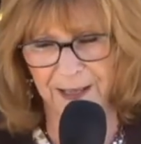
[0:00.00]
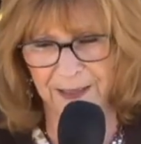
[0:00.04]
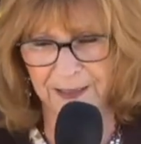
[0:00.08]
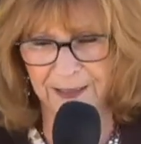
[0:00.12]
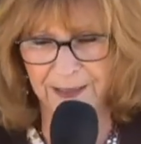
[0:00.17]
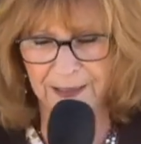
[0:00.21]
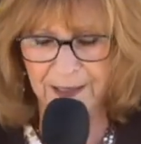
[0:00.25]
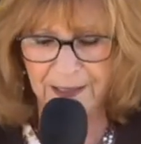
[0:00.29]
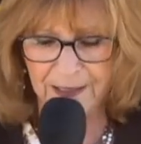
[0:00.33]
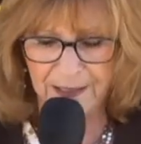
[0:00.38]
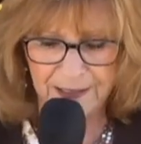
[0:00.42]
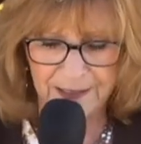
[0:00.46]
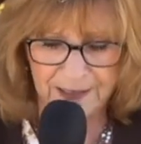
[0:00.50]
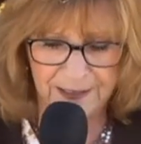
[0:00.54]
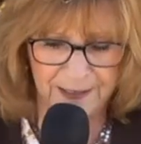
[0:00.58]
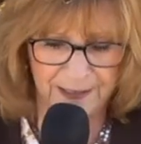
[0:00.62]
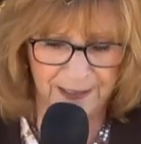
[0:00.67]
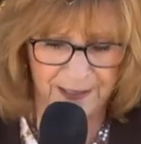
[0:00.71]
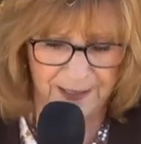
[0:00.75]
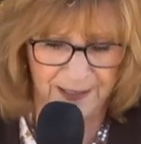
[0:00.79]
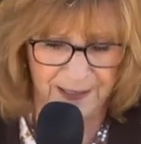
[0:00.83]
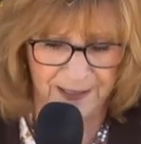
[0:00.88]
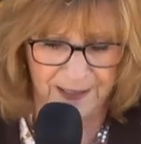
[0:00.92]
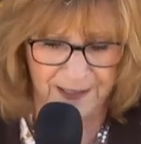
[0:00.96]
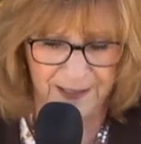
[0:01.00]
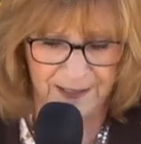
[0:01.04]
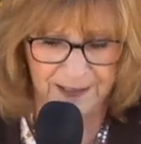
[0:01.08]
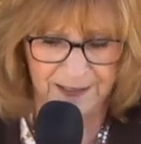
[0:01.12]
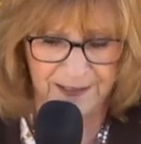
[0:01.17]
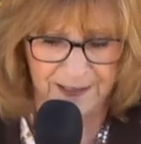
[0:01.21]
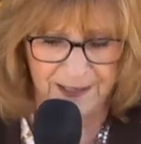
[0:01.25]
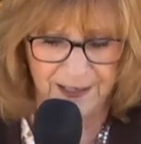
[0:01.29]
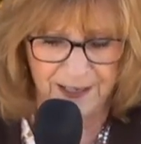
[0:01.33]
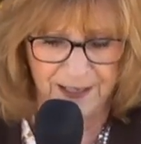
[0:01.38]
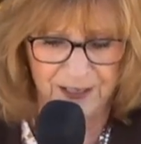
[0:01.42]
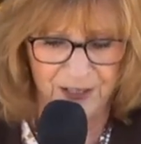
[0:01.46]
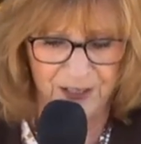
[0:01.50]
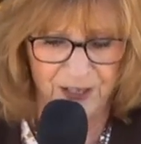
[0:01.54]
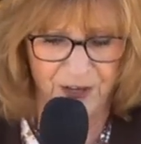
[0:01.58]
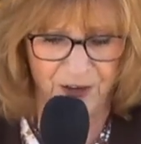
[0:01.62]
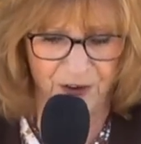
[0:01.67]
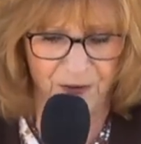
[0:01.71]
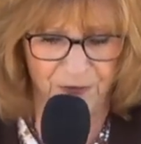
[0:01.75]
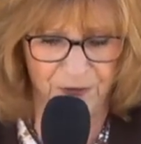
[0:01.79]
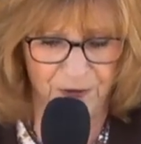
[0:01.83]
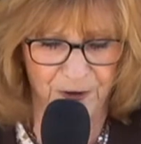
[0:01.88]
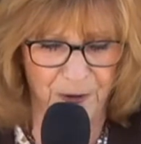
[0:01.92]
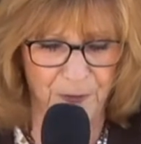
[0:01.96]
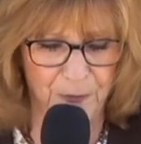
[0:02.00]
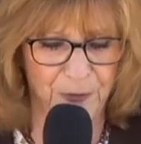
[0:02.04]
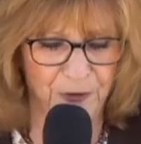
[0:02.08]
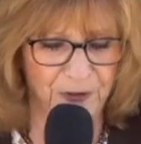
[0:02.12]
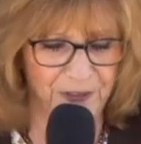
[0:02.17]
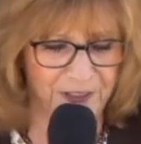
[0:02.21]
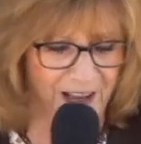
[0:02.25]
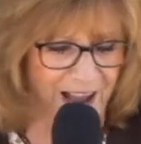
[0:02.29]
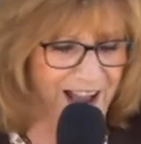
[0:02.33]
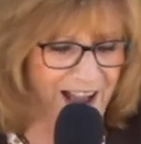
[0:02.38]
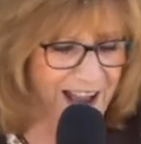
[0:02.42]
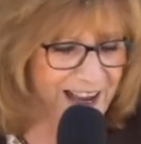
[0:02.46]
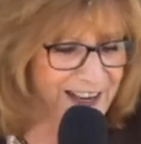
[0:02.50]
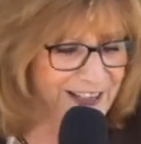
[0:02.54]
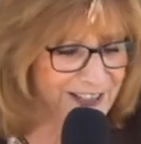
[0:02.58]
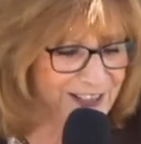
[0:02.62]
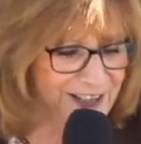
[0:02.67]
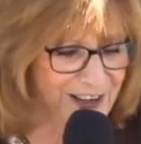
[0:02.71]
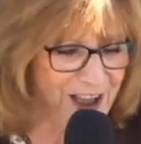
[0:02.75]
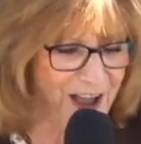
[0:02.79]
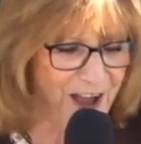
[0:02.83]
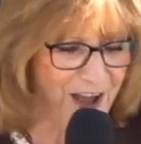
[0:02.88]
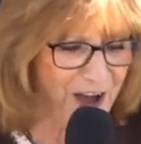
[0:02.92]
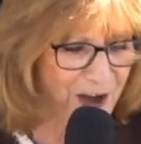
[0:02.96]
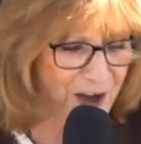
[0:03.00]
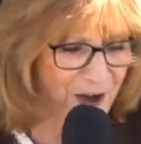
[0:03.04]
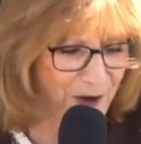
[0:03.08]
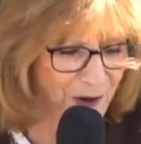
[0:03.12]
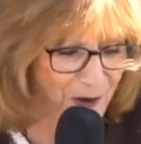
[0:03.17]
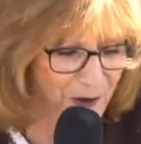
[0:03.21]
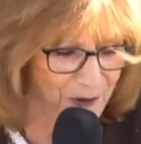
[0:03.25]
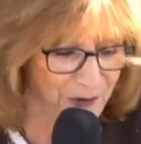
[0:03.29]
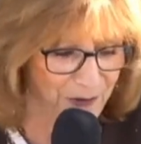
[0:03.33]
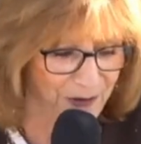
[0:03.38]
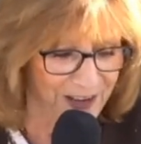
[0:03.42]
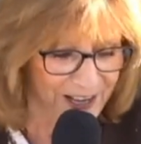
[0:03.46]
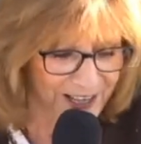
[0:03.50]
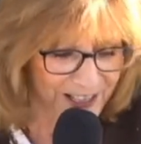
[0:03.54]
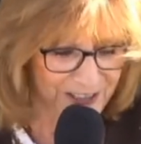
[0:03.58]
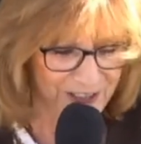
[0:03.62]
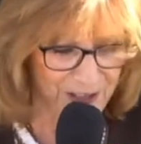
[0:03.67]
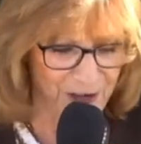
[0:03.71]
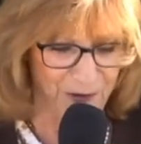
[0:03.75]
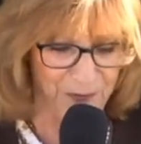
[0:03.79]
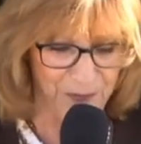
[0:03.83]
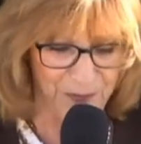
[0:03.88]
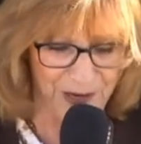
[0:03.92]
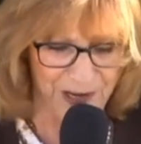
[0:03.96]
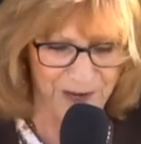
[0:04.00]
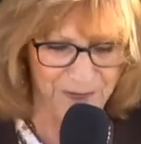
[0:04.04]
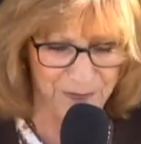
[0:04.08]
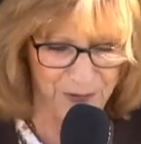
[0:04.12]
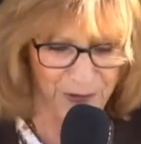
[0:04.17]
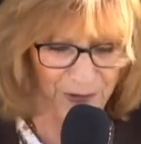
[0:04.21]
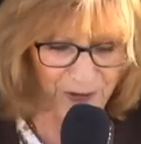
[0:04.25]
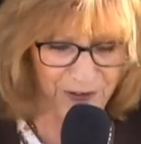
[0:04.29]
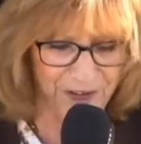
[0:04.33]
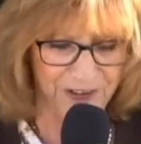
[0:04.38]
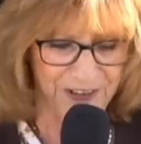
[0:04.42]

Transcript: This is November. I know, November